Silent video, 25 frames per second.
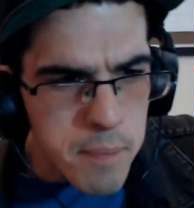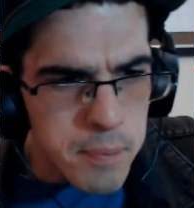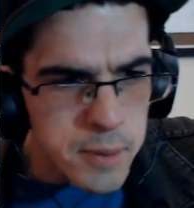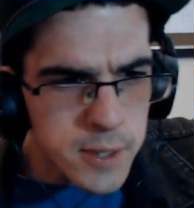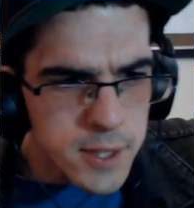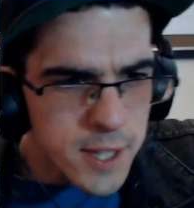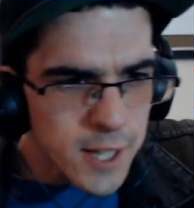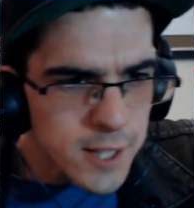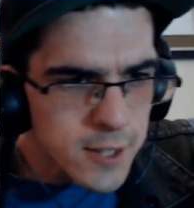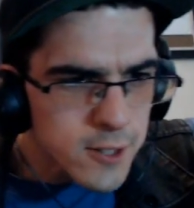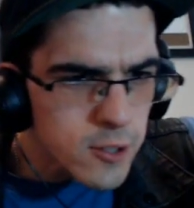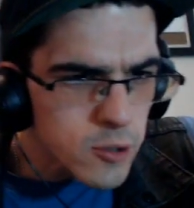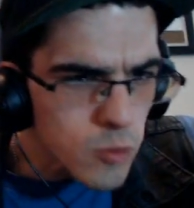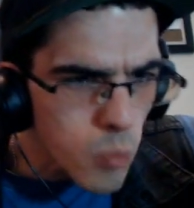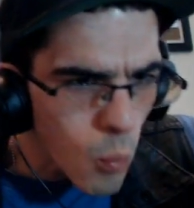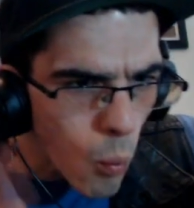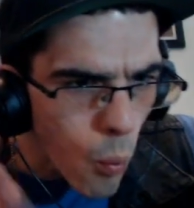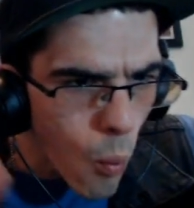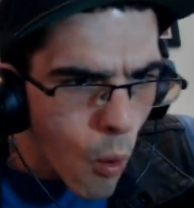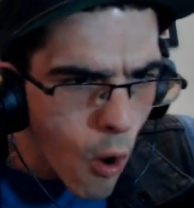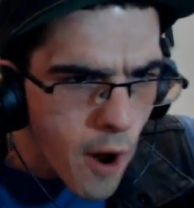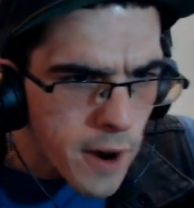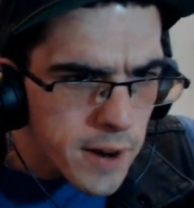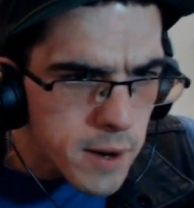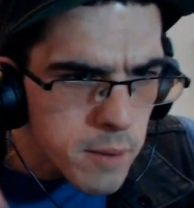that just
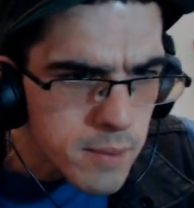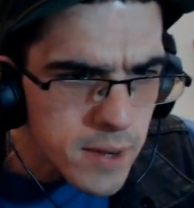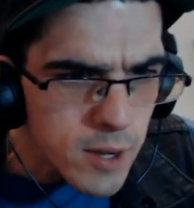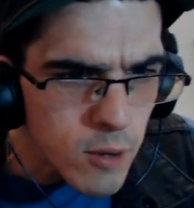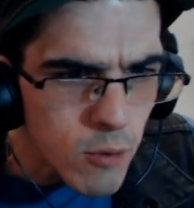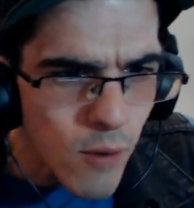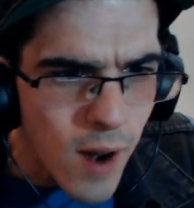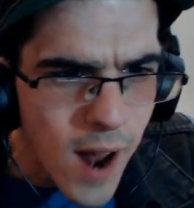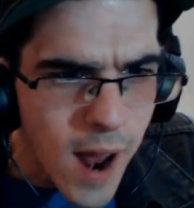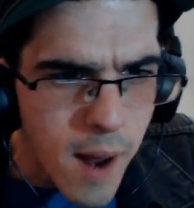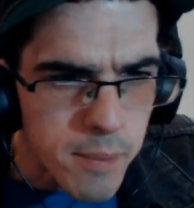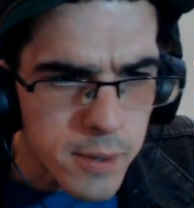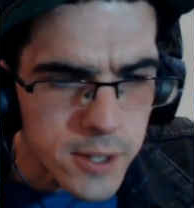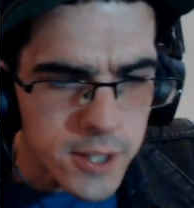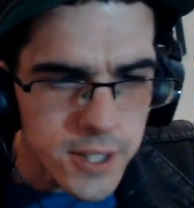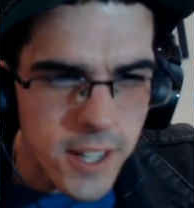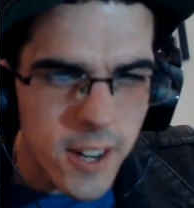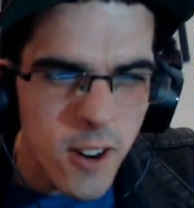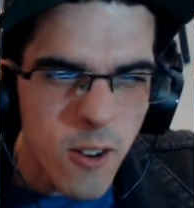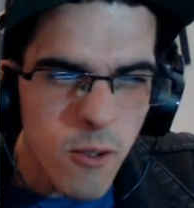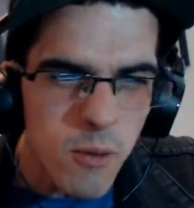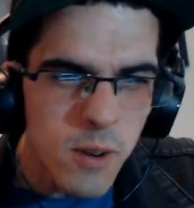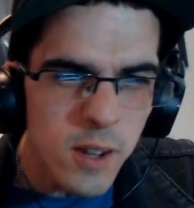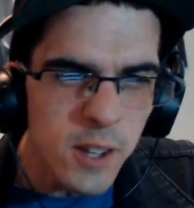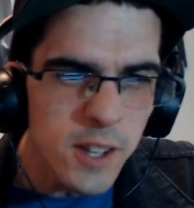want to be rappers, they
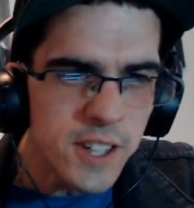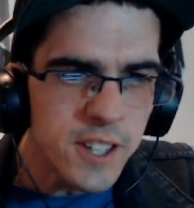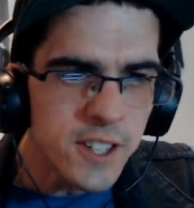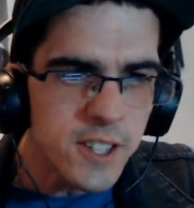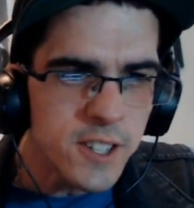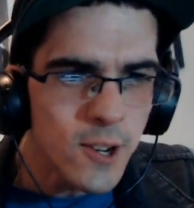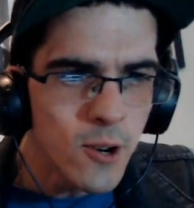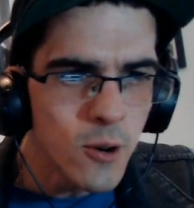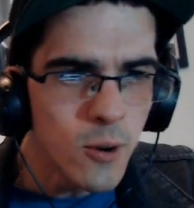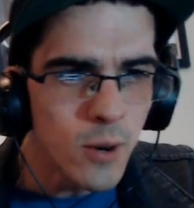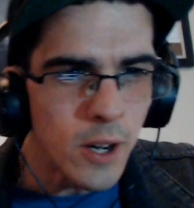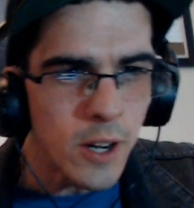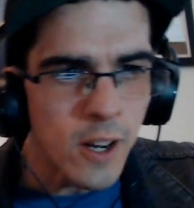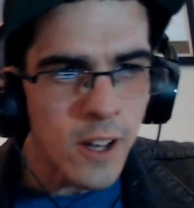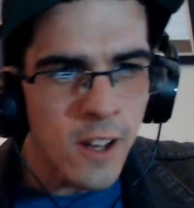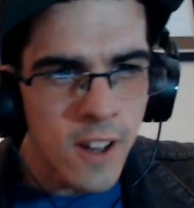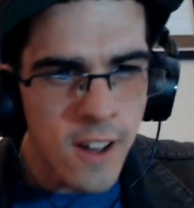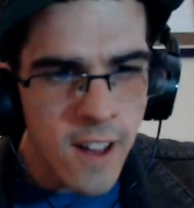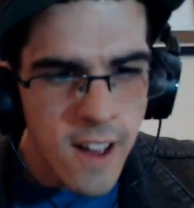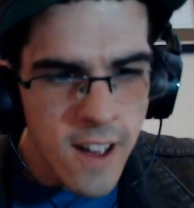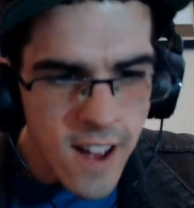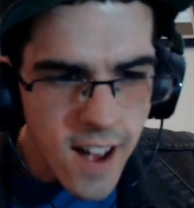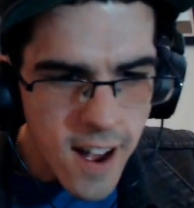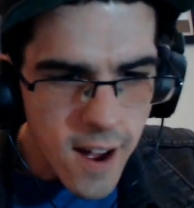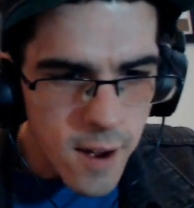don't really do it.
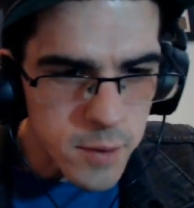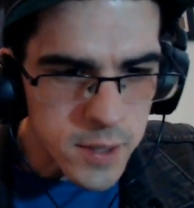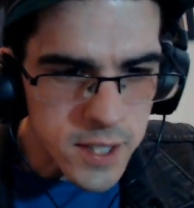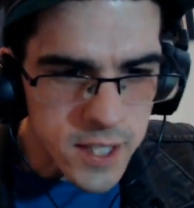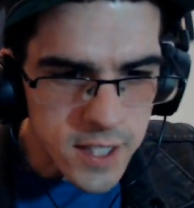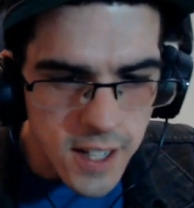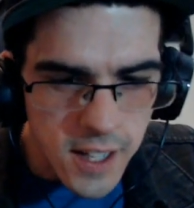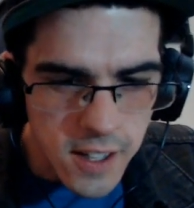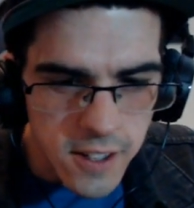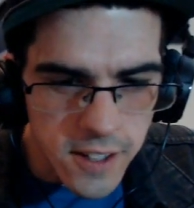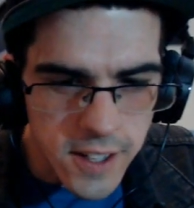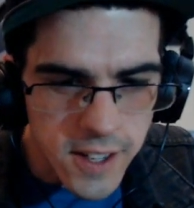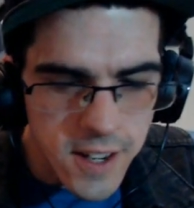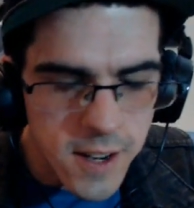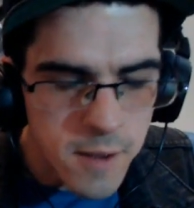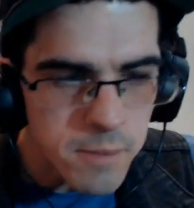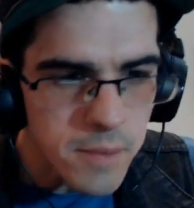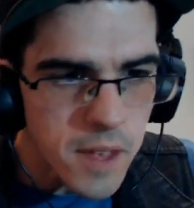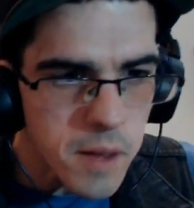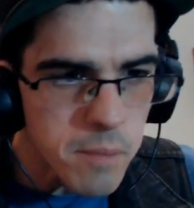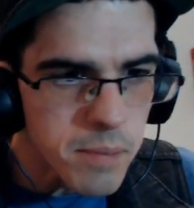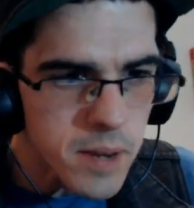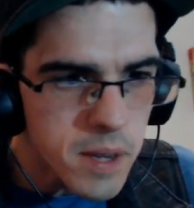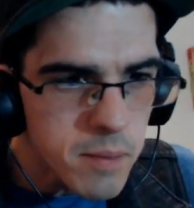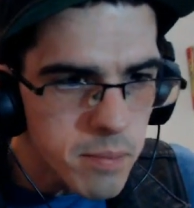I was telling him
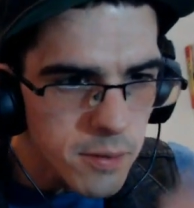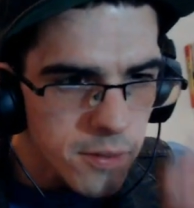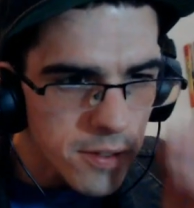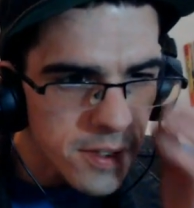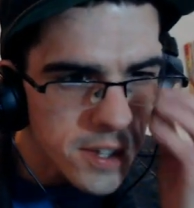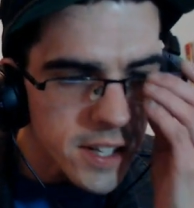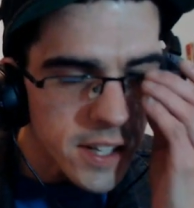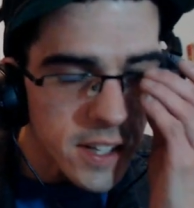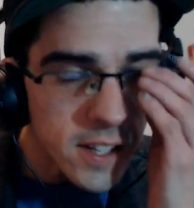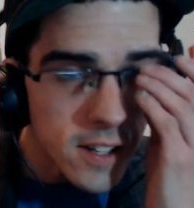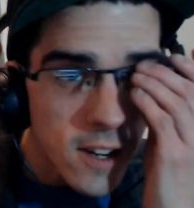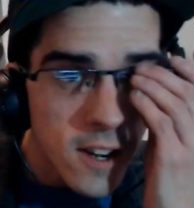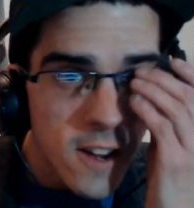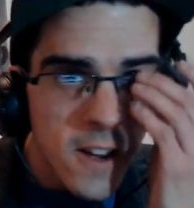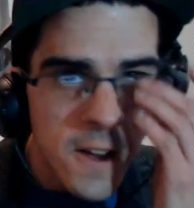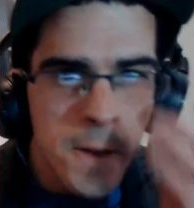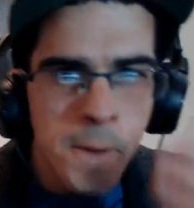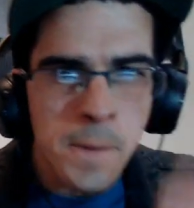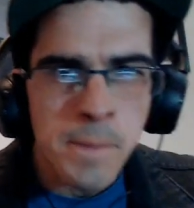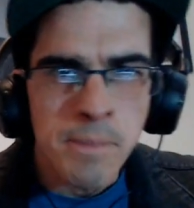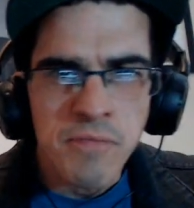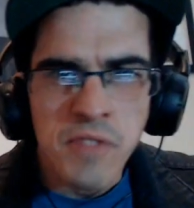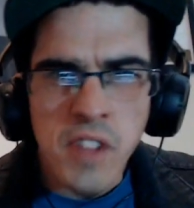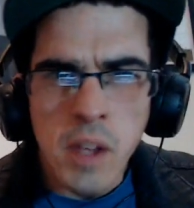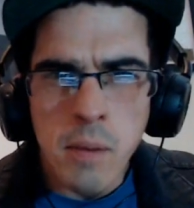that people think,
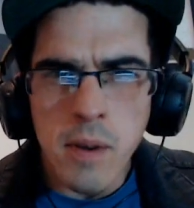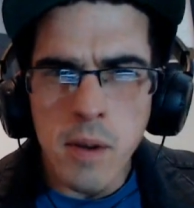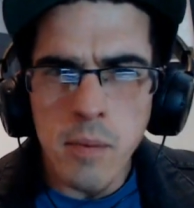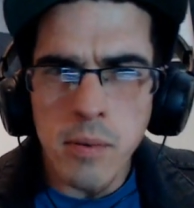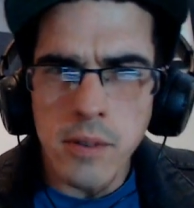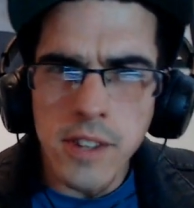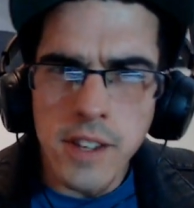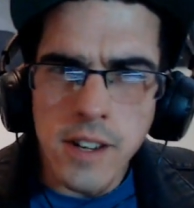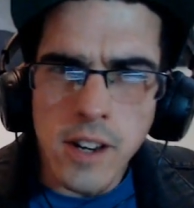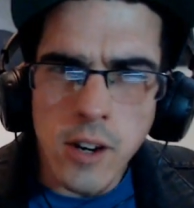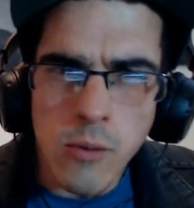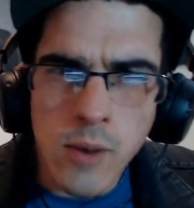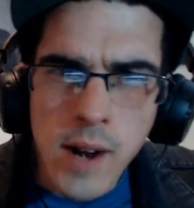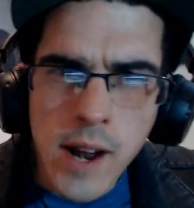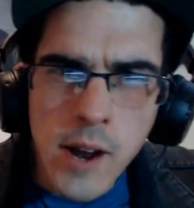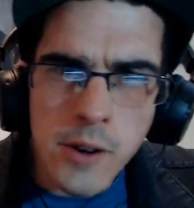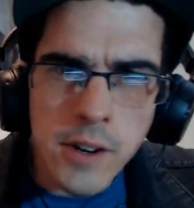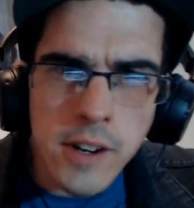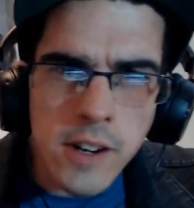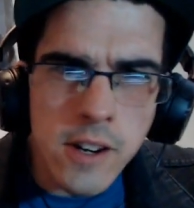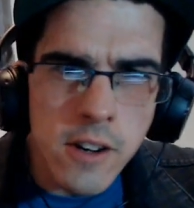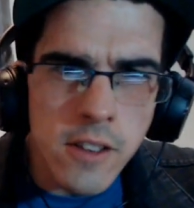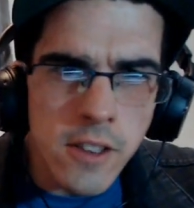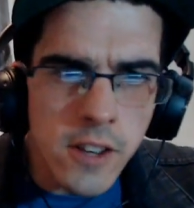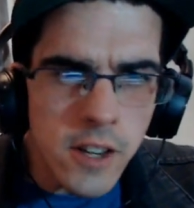people think around
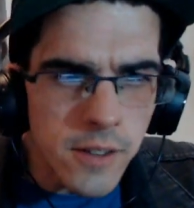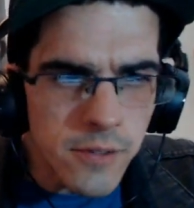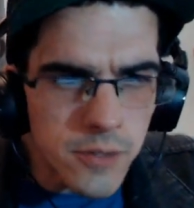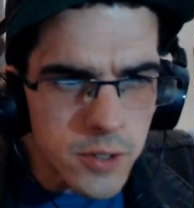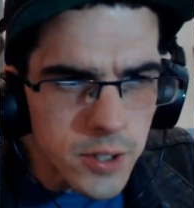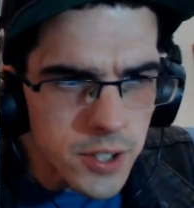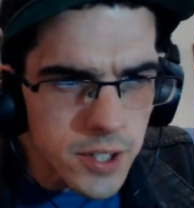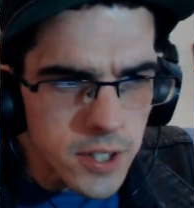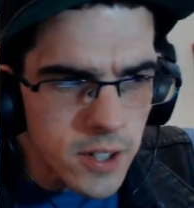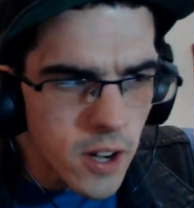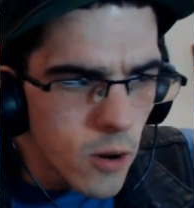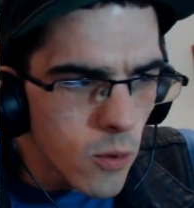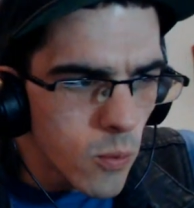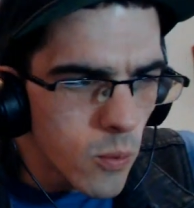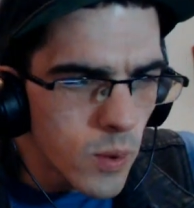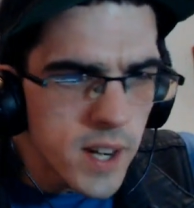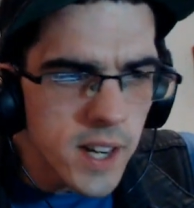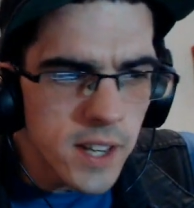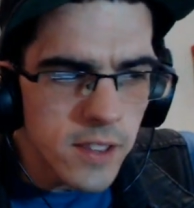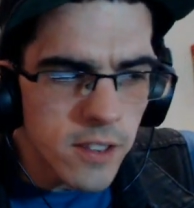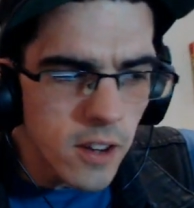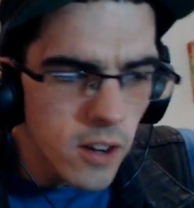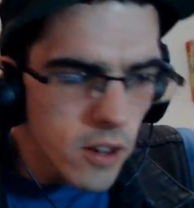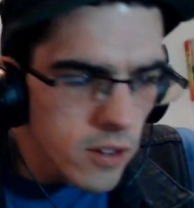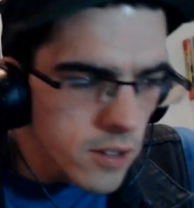here that if you sell
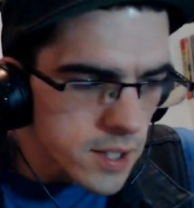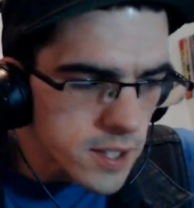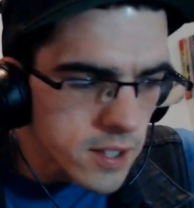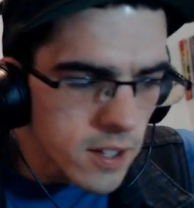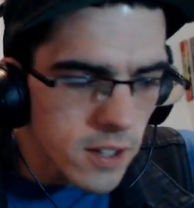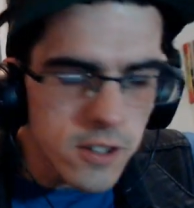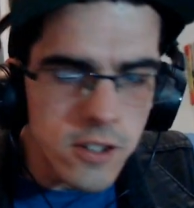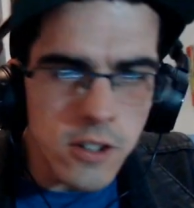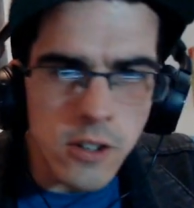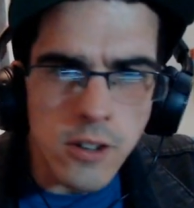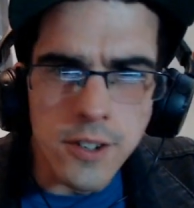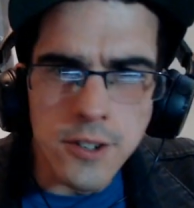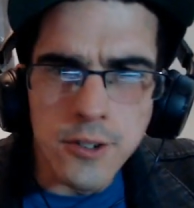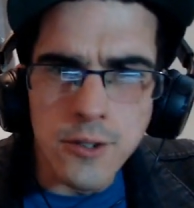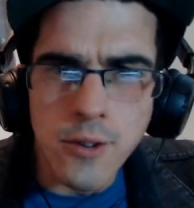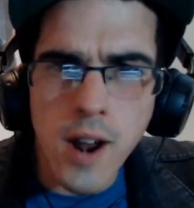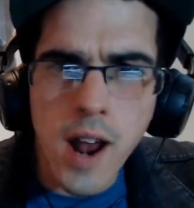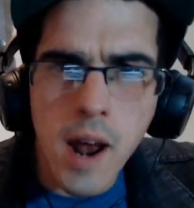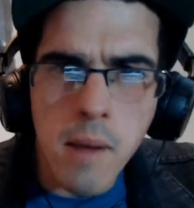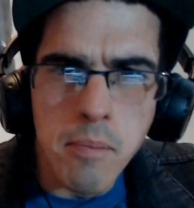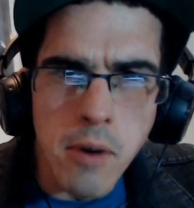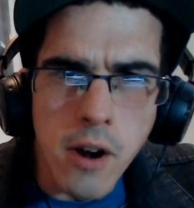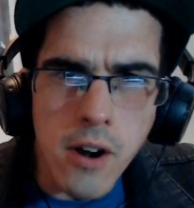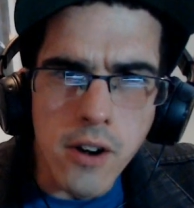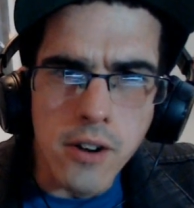weed, that all of a sudden you're a
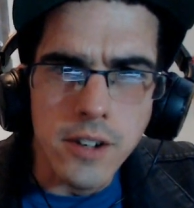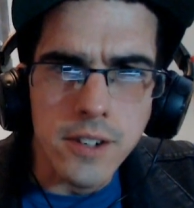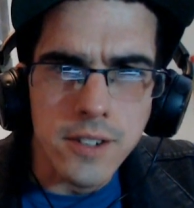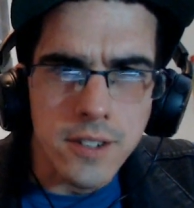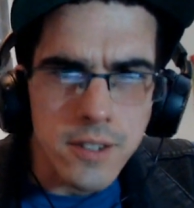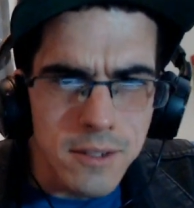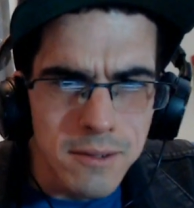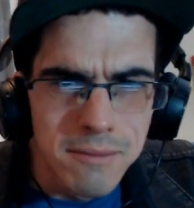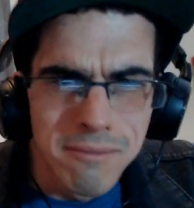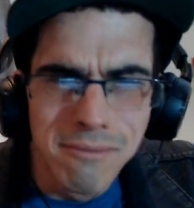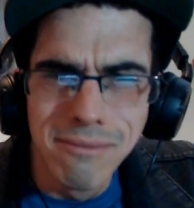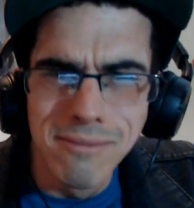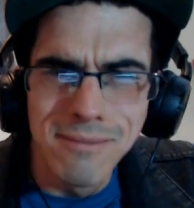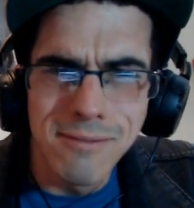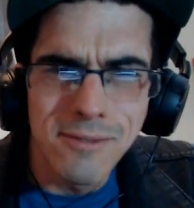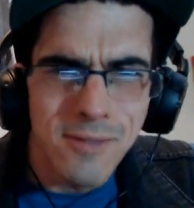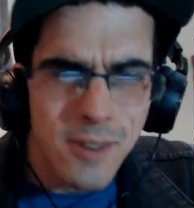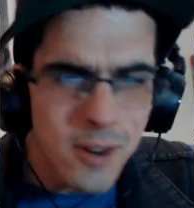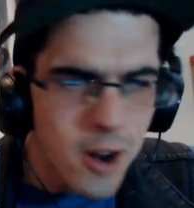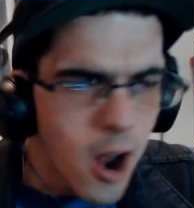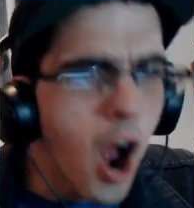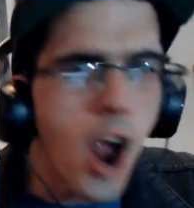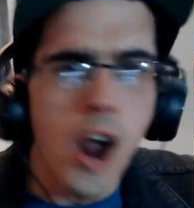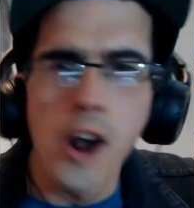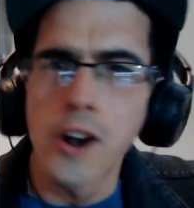trap artist.
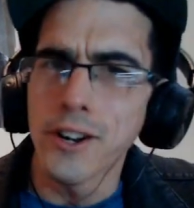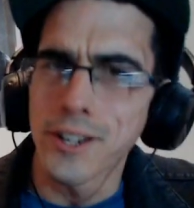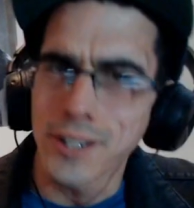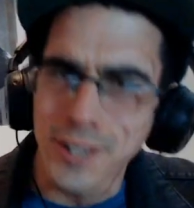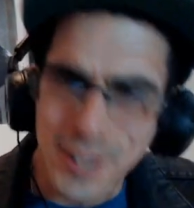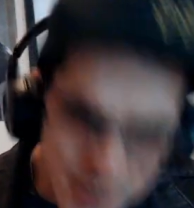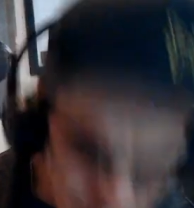Artist.